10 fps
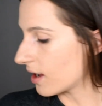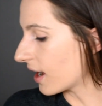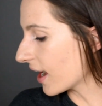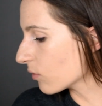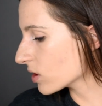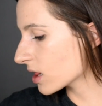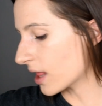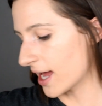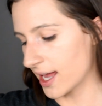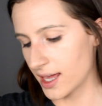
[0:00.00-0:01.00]
I really
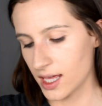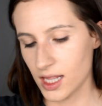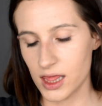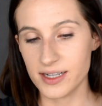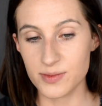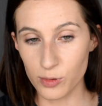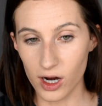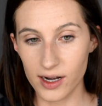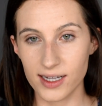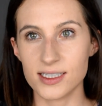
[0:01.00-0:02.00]
like this
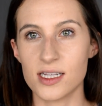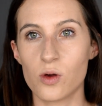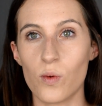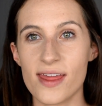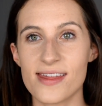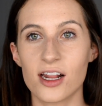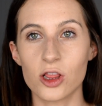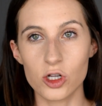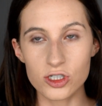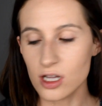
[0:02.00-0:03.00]
product in the way that
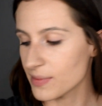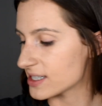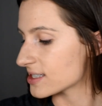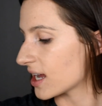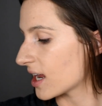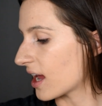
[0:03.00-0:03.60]
it looks on my skin.